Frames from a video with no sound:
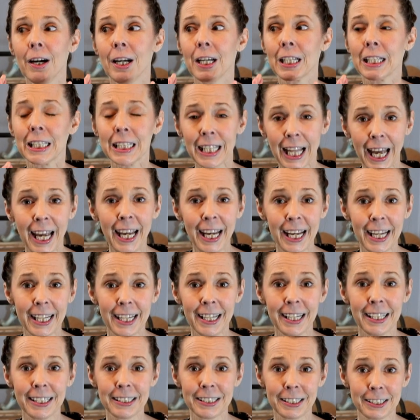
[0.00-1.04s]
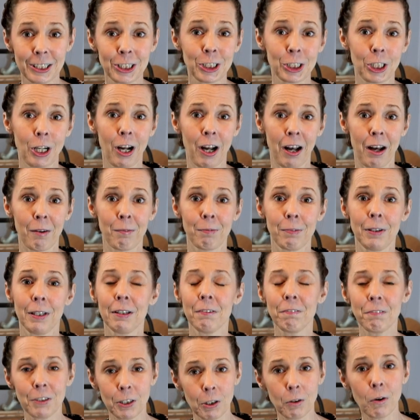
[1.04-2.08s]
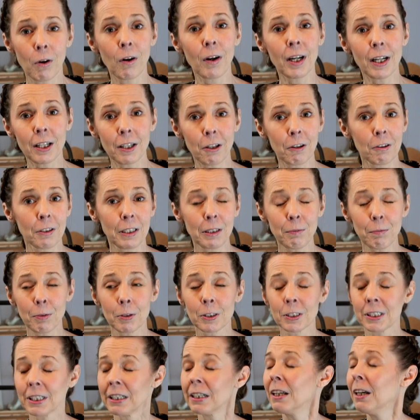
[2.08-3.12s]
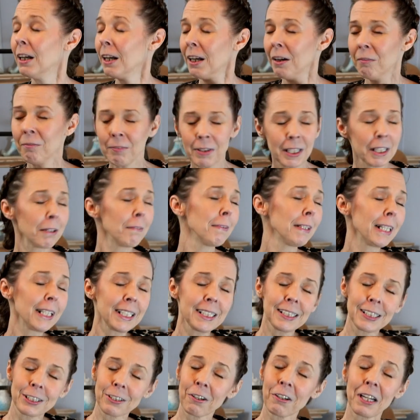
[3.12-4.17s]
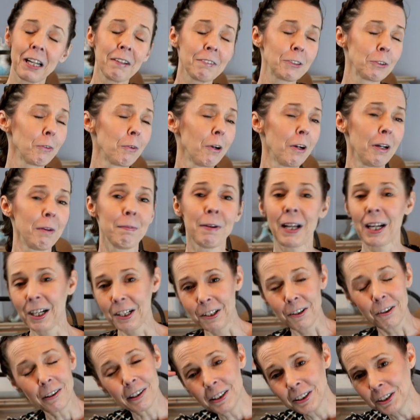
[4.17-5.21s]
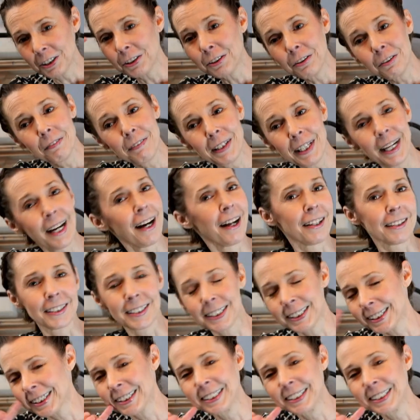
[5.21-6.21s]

like to shop, if you are a clothing person, minimalists don't have to worry about it. You can tune me out. This is